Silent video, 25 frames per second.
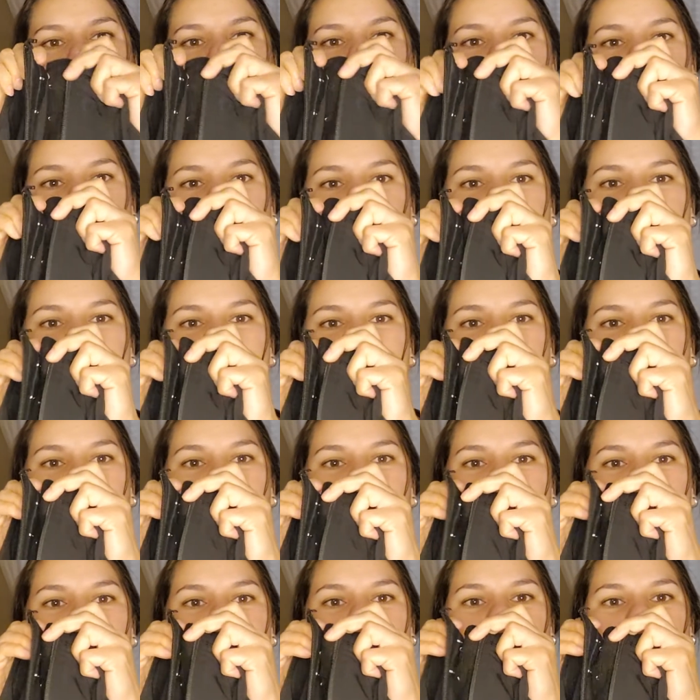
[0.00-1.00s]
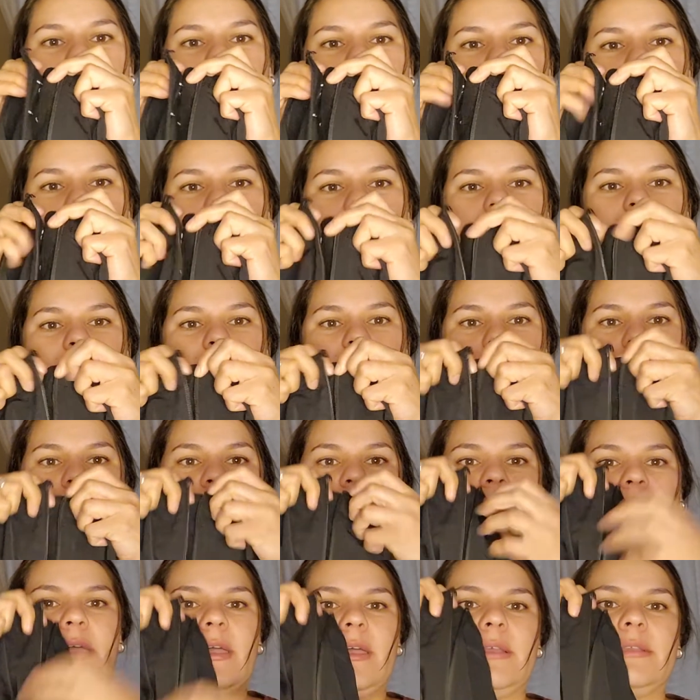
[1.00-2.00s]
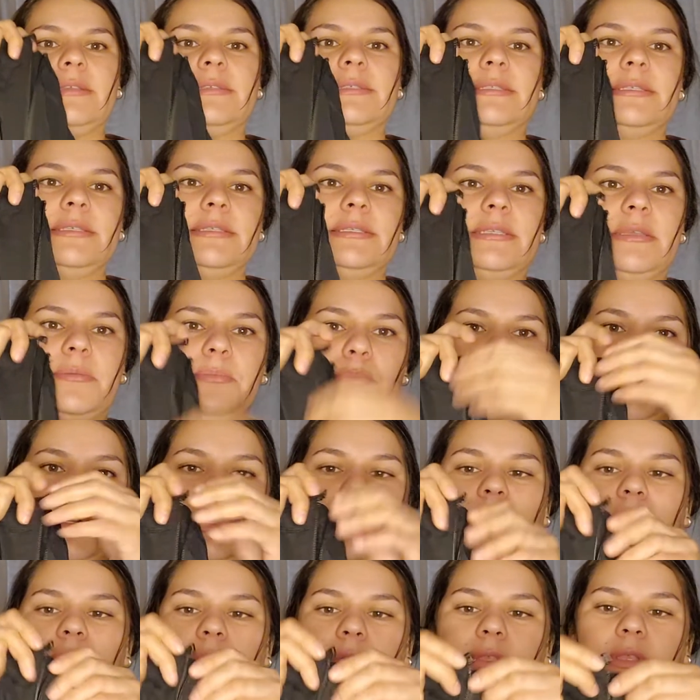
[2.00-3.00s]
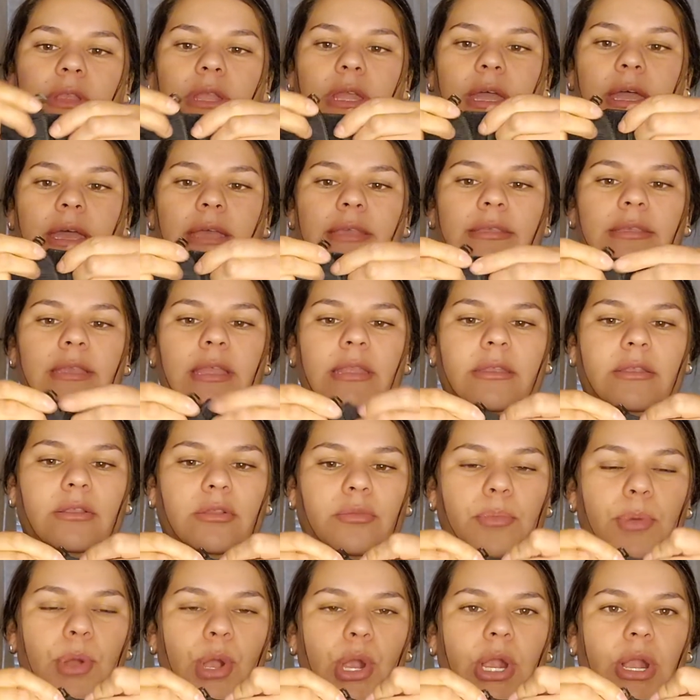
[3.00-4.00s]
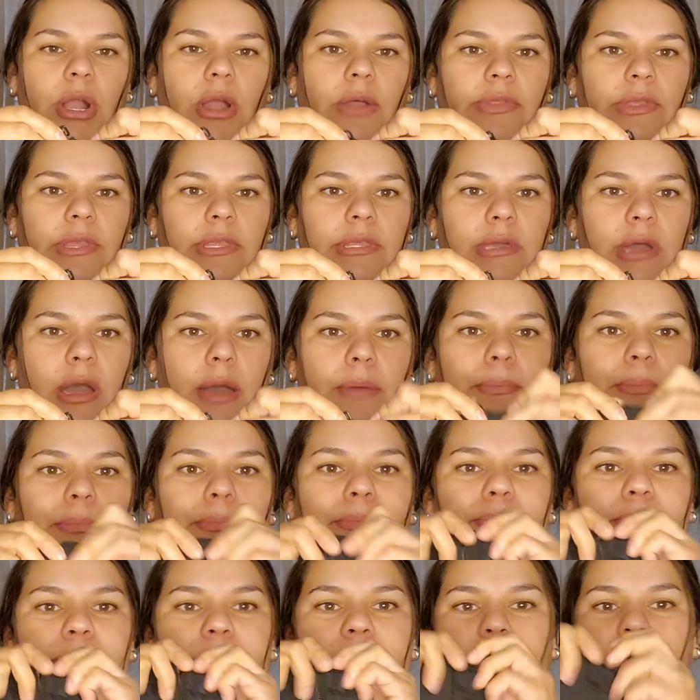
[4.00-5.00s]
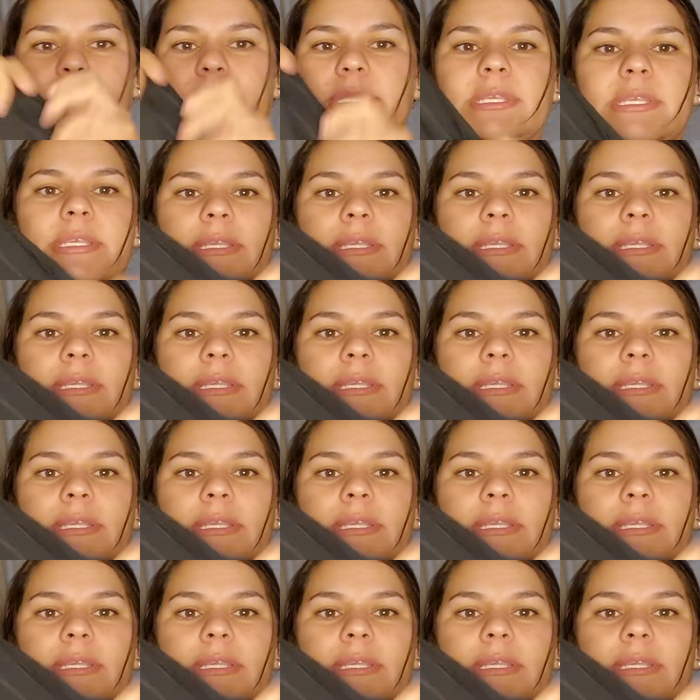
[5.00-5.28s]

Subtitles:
clips on the inside, and then it has the zipper, and then it has that little part on the top. So it's